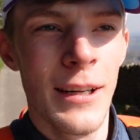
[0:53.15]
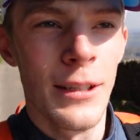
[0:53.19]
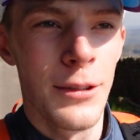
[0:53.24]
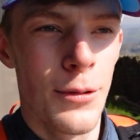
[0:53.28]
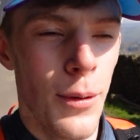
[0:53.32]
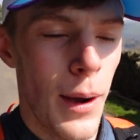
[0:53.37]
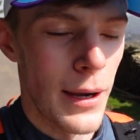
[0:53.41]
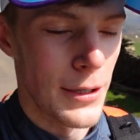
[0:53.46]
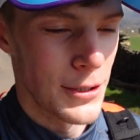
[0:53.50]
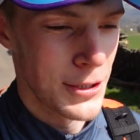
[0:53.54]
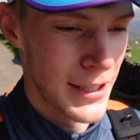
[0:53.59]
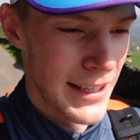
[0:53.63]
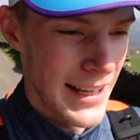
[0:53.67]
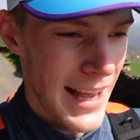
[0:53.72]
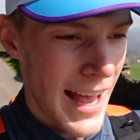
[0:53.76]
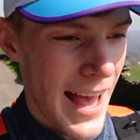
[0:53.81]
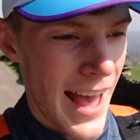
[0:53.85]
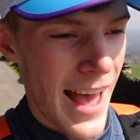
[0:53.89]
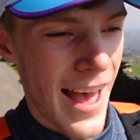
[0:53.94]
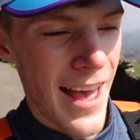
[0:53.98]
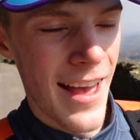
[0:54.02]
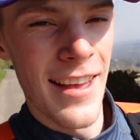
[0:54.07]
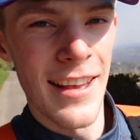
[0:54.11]
to actually
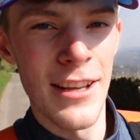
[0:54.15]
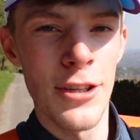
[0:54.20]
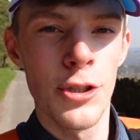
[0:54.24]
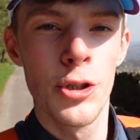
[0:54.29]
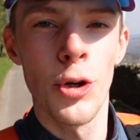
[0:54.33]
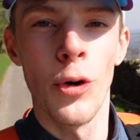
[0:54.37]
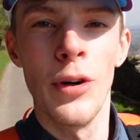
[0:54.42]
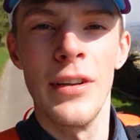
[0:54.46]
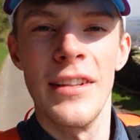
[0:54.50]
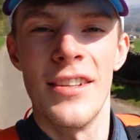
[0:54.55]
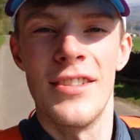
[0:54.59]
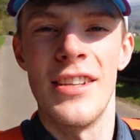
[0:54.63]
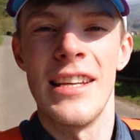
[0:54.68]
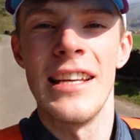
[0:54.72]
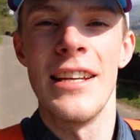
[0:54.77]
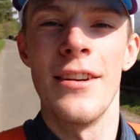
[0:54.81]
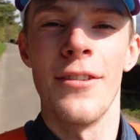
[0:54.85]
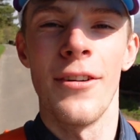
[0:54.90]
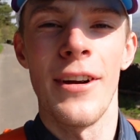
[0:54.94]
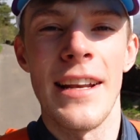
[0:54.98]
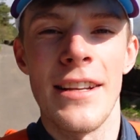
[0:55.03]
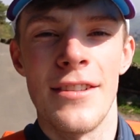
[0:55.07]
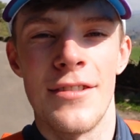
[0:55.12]
enjoy the
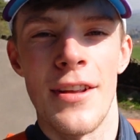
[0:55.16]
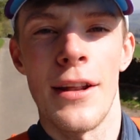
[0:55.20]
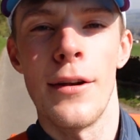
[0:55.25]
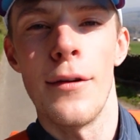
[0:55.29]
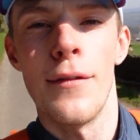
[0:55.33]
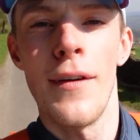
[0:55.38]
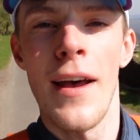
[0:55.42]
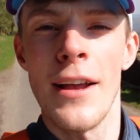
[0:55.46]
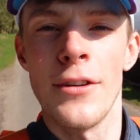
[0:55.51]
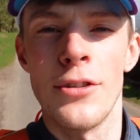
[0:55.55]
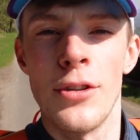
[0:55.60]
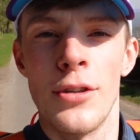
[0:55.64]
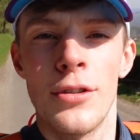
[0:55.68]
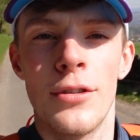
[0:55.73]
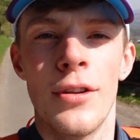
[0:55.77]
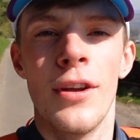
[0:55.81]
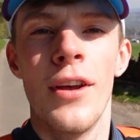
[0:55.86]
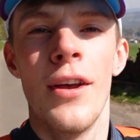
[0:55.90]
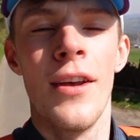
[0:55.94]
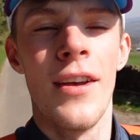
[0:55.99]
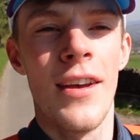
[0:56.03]
scenery instead of just